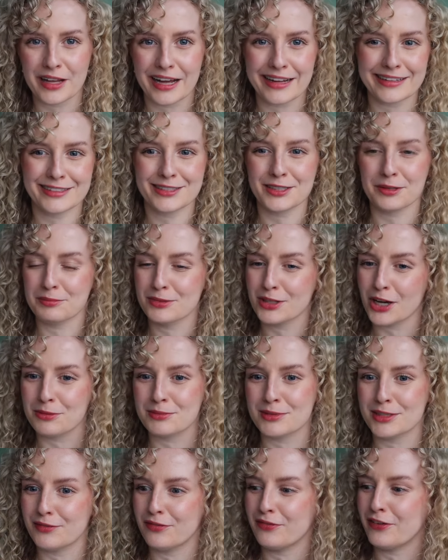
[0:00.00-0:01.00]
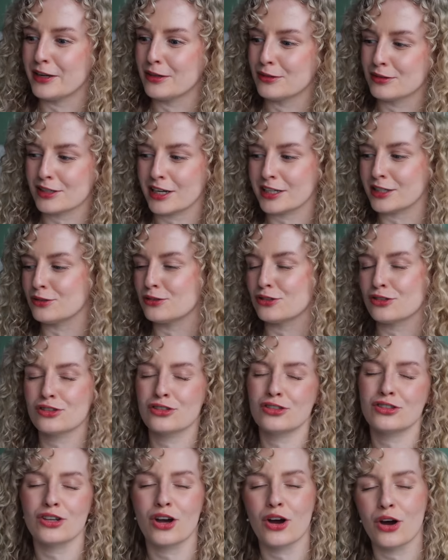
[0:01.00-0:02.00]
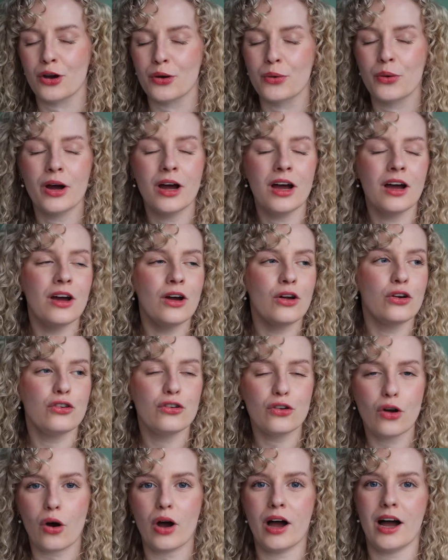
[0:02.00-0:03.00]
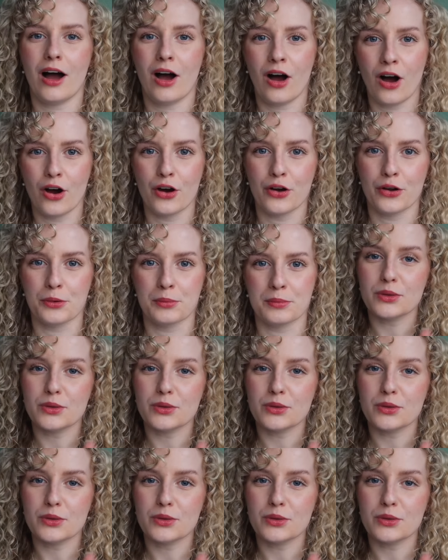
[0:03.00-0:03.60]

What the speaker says: and sometimes it feels like you're just so not at home.